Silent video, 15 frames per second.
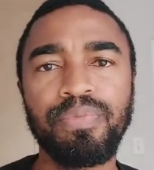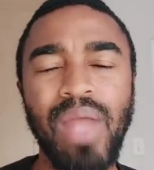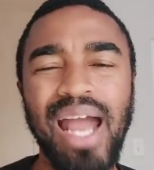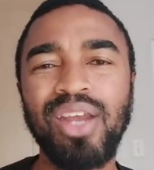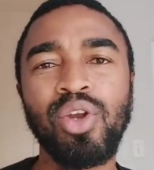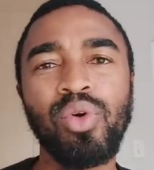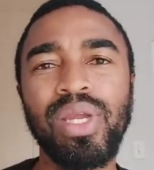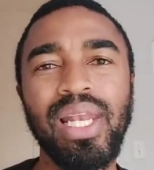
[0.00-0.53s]

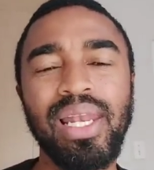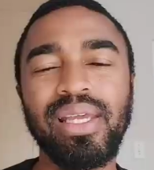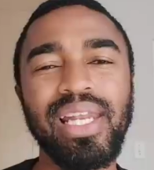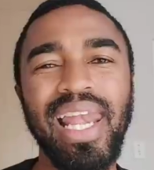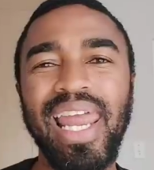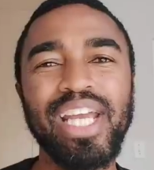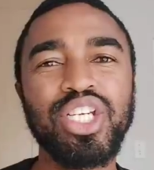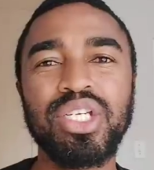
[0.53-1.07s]
I know
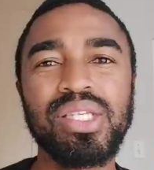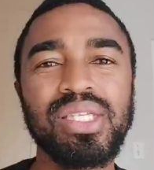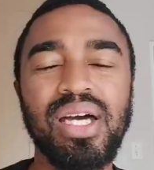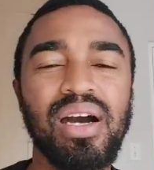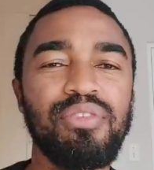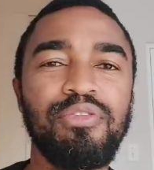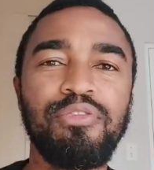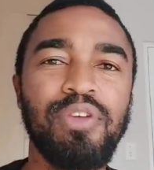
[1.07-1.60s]
elections
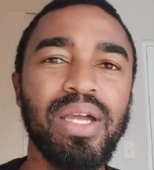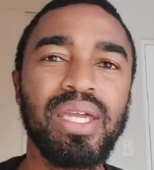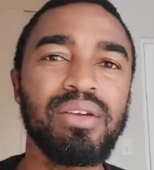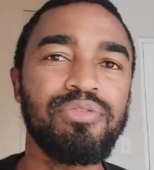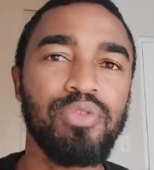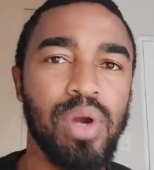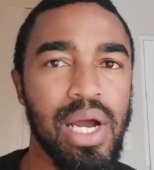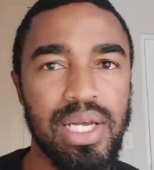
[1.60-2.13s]
are
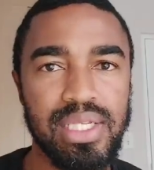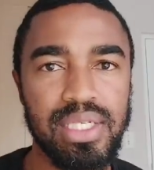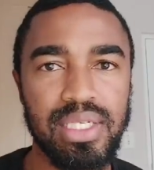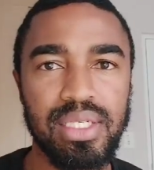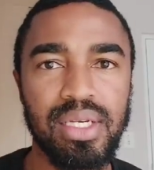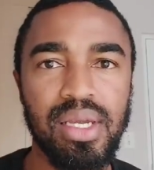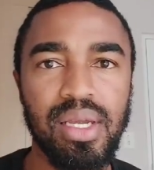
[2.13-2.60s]
fucking fugazi.